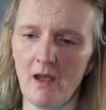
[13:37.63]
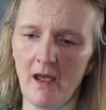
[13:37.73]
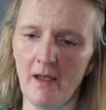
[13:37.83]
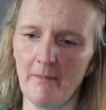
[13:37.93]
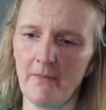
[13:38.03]

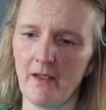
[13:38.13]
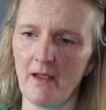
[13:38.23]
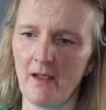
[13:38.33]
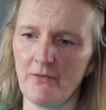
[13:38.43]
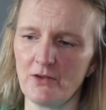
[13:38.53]

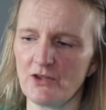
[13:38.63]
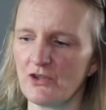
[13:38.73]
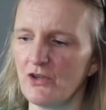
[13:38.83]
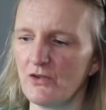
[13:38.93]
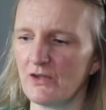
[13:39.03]
If you're
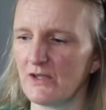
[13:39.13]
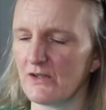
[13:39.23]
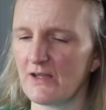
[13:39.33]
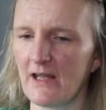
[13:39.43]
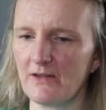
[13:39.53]
just using
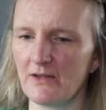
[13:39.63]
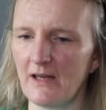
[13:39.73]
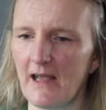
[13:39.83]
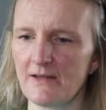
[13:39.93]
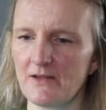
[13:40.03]
standard
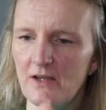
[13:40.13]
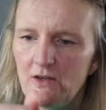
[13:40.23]
elastic